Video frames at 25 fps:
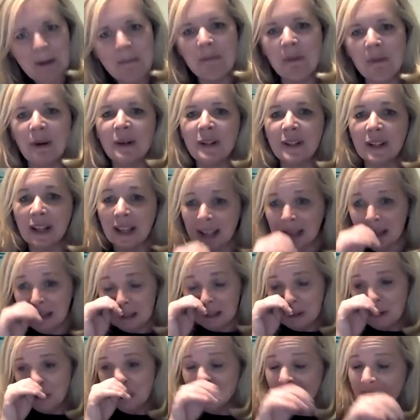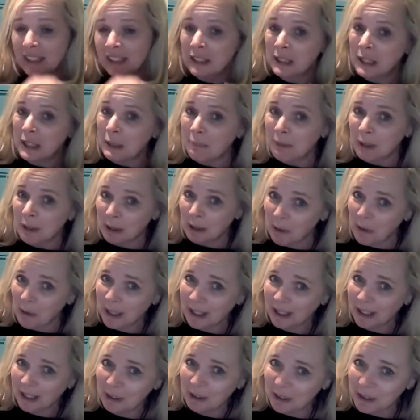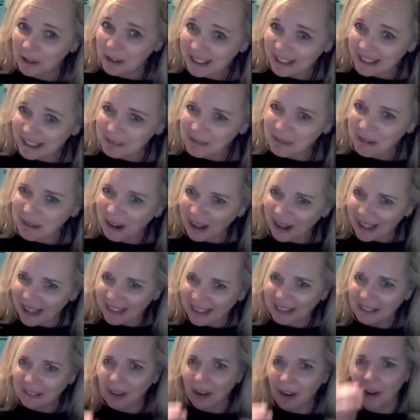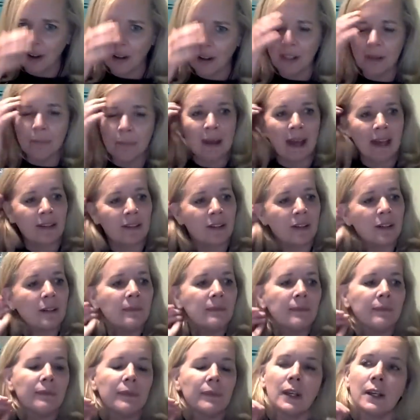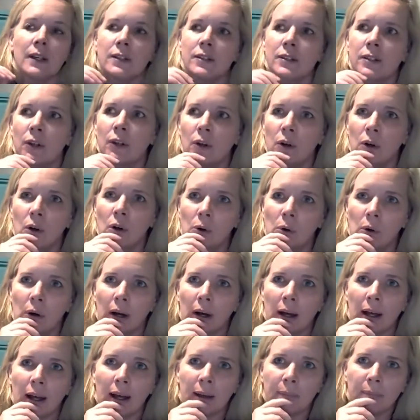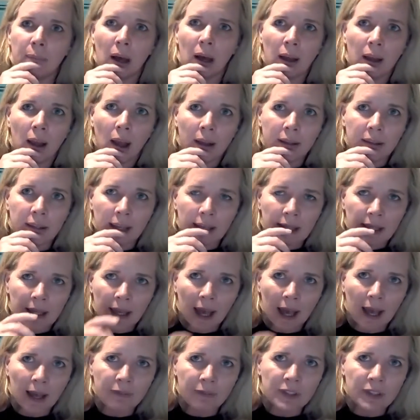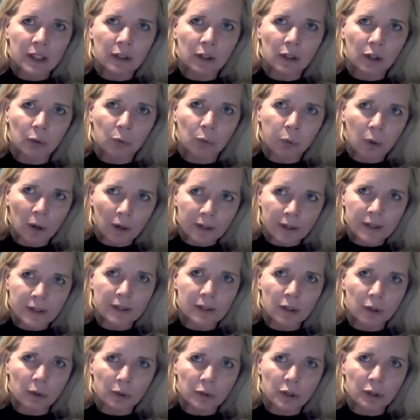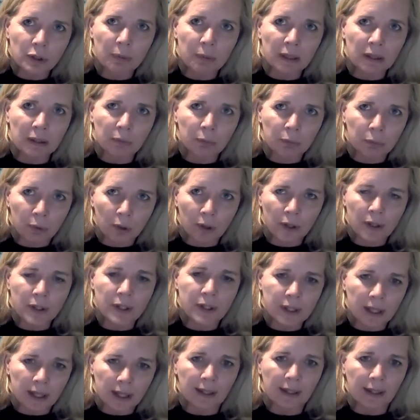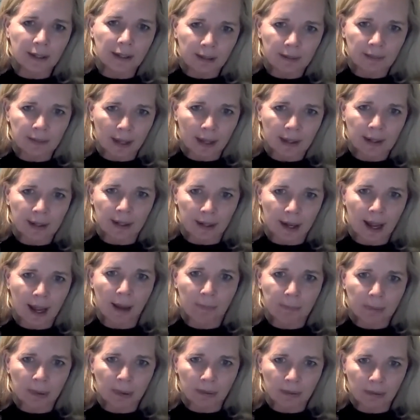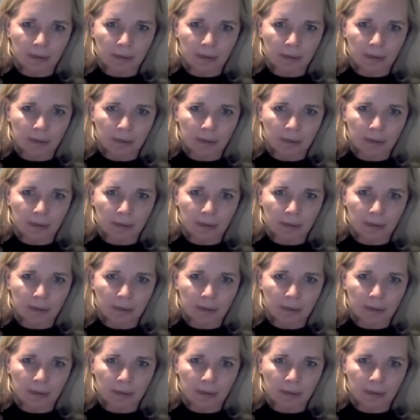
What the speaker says: But, you know, if I can keep it going another little while, all the better. So I think you have to look at what is going to be the worst thing that can happen.